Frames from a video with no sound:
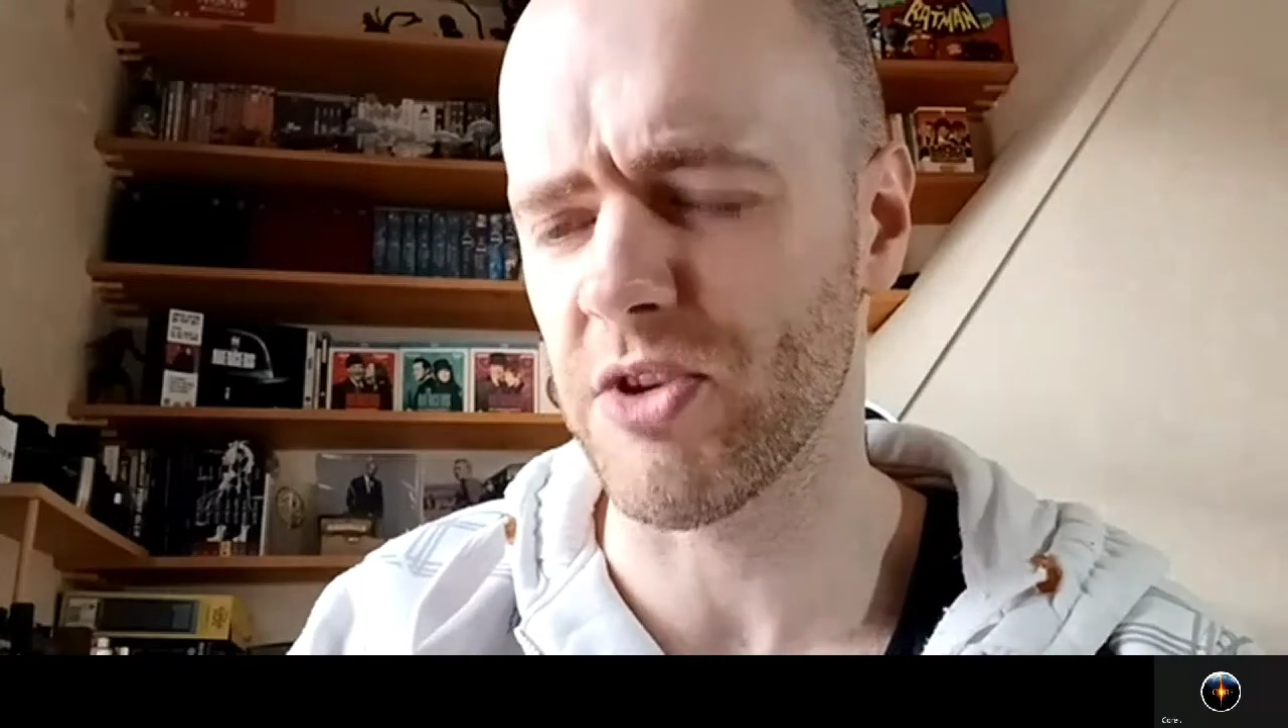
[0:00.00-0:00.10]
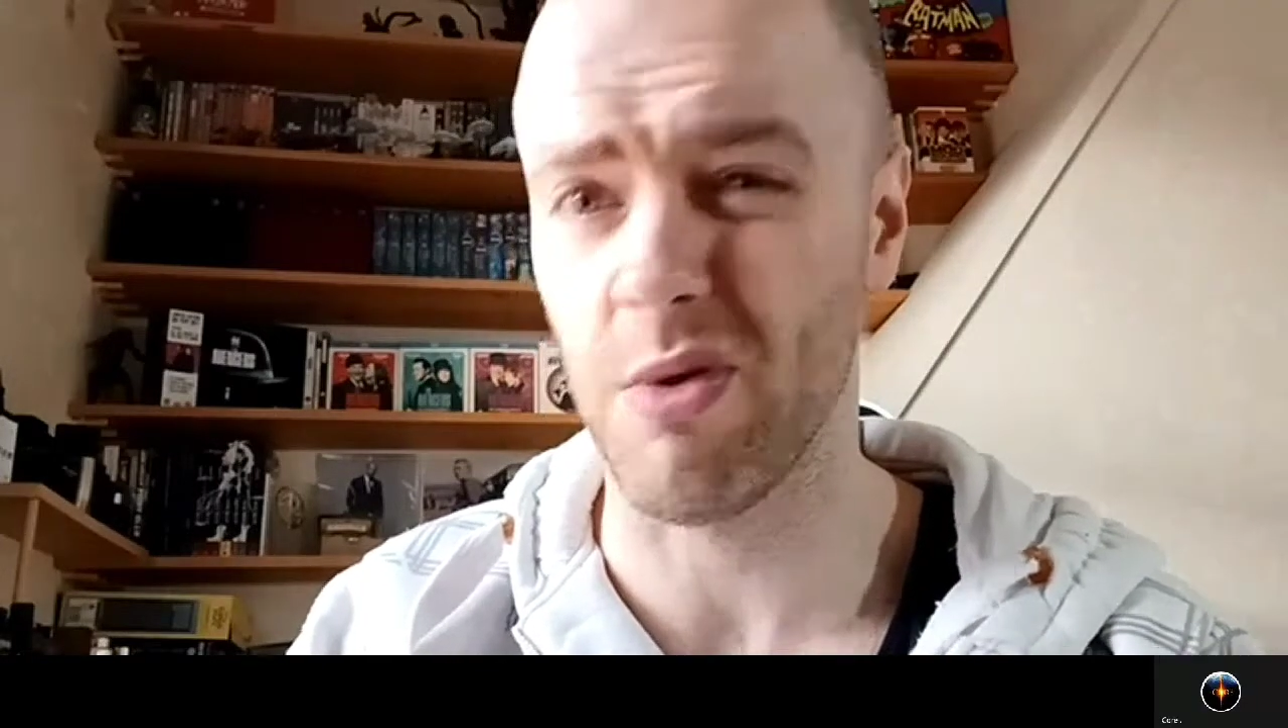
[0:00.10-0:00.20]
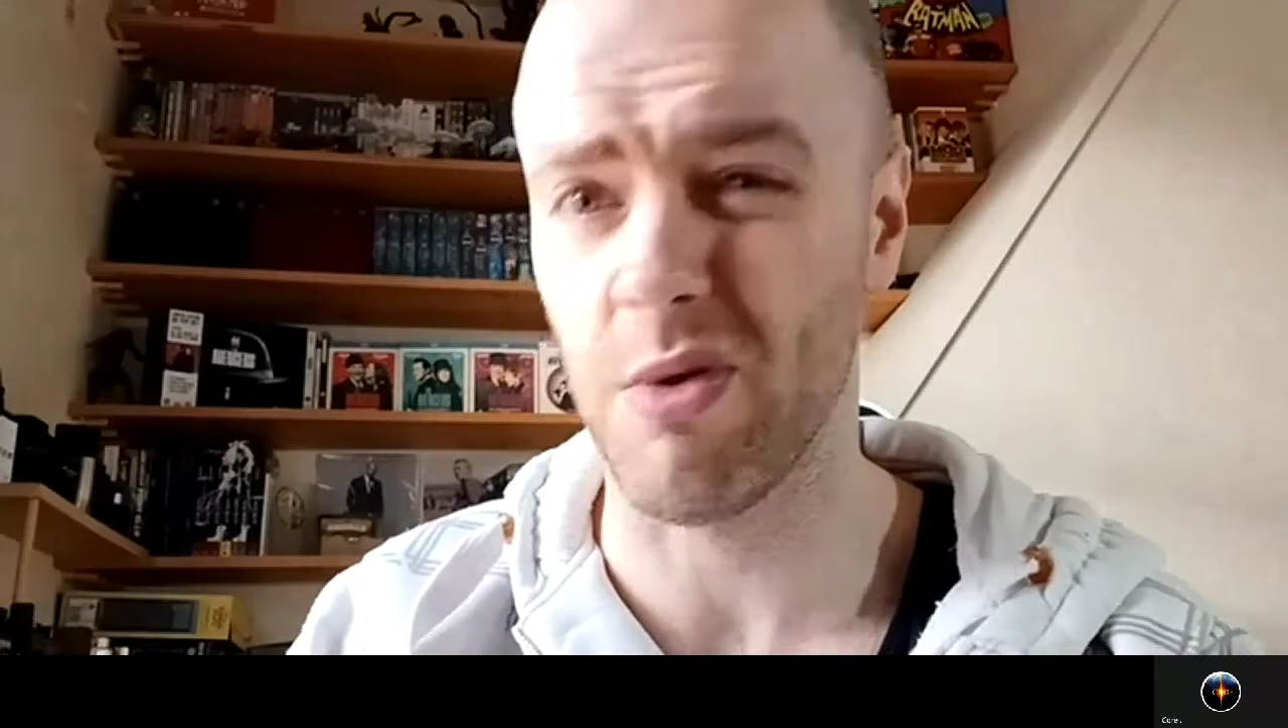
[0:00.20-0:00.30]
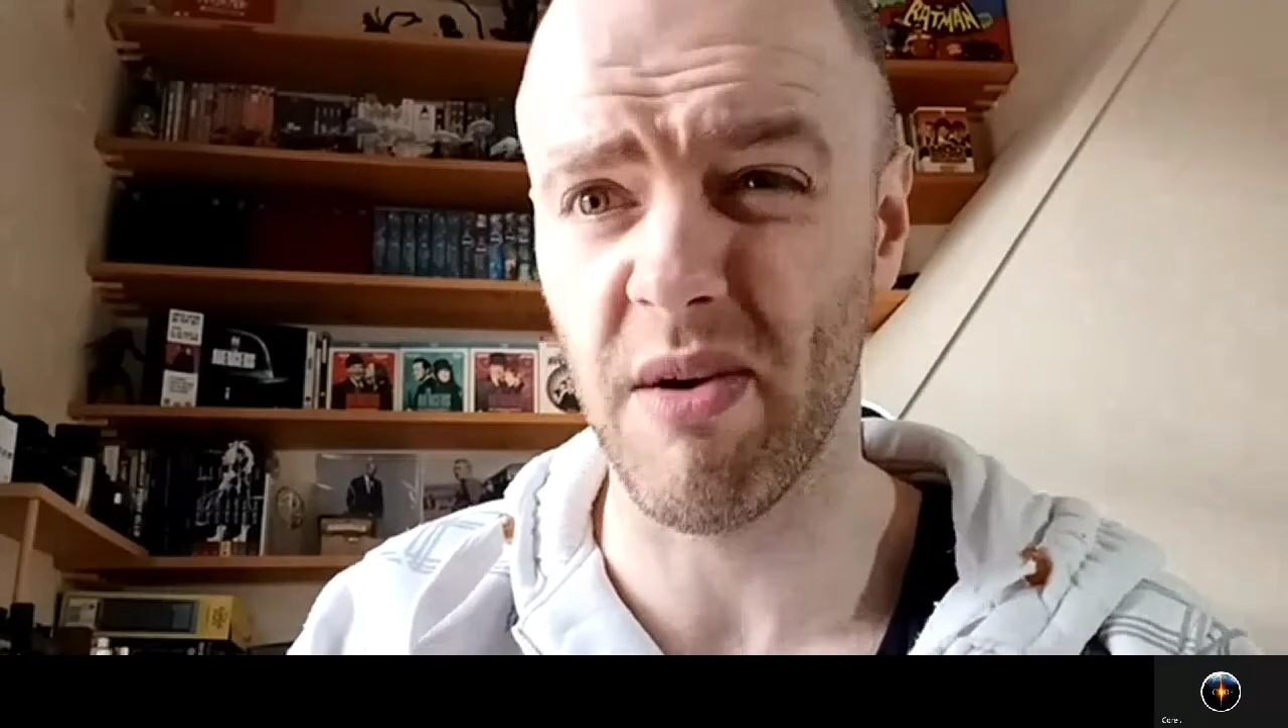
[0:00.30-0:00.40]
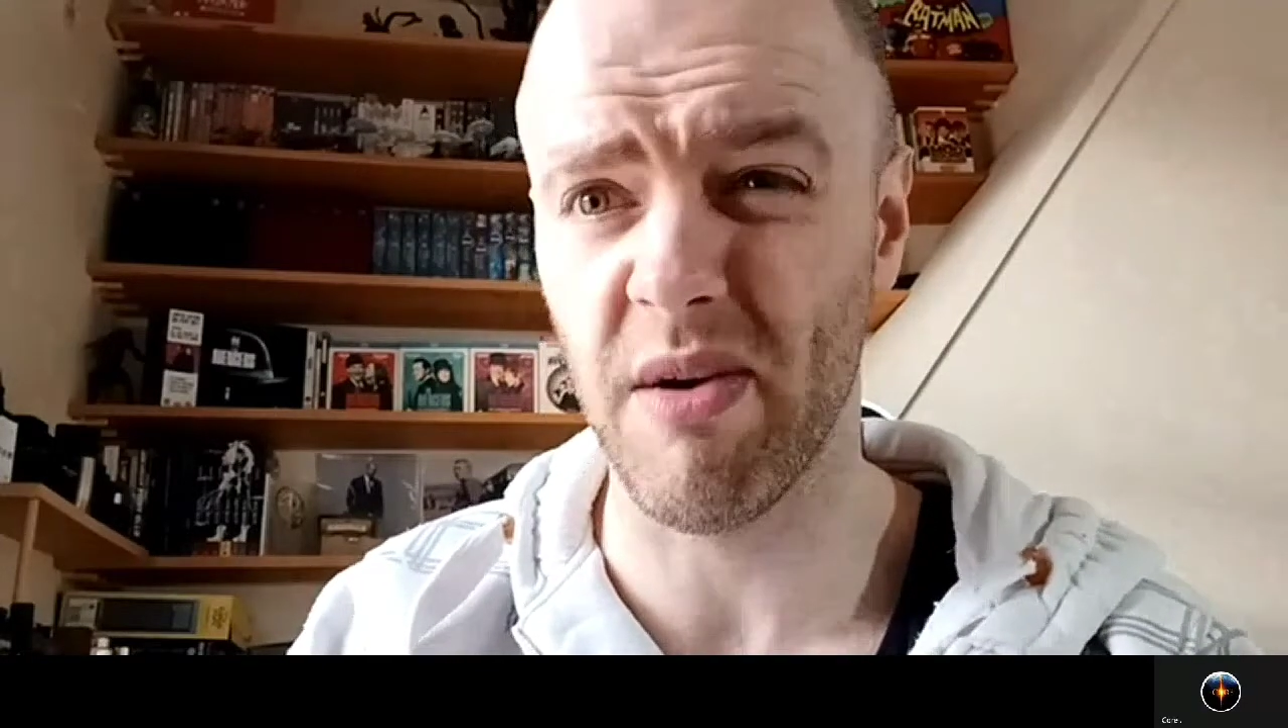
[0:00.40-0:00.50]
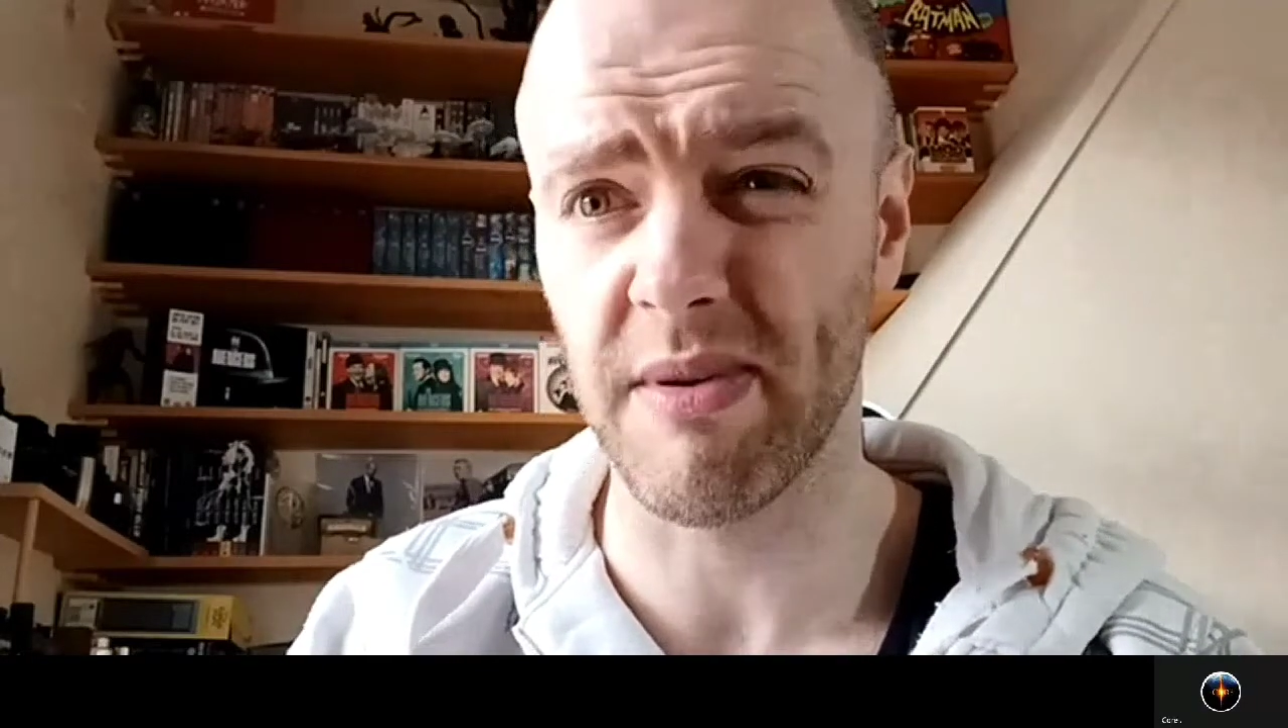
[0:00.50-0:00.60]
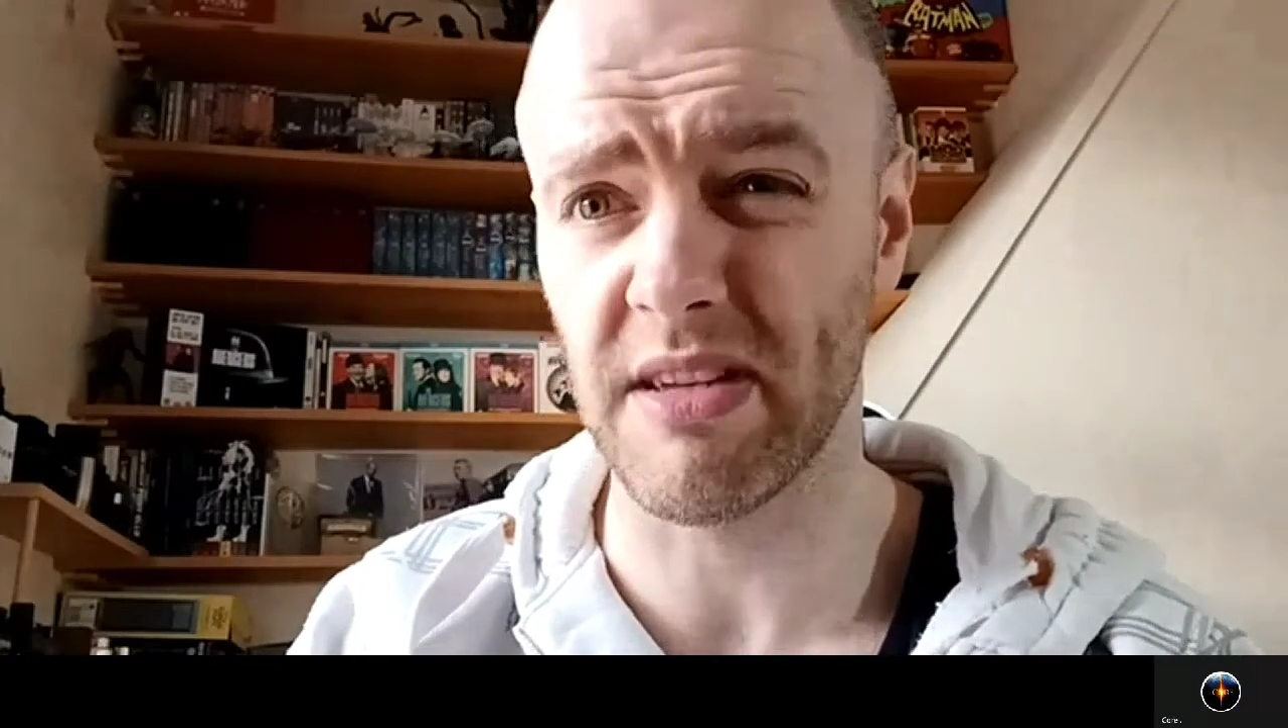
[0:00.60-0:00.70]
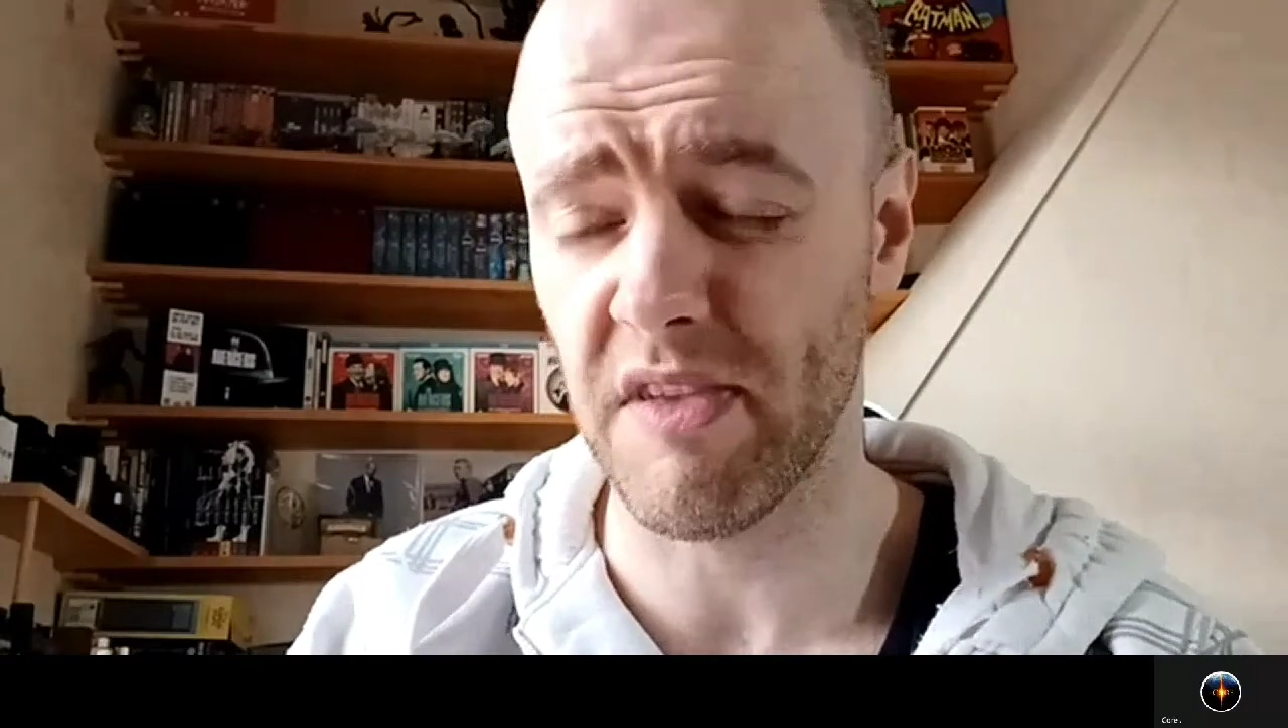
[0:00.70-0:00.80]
which is one we always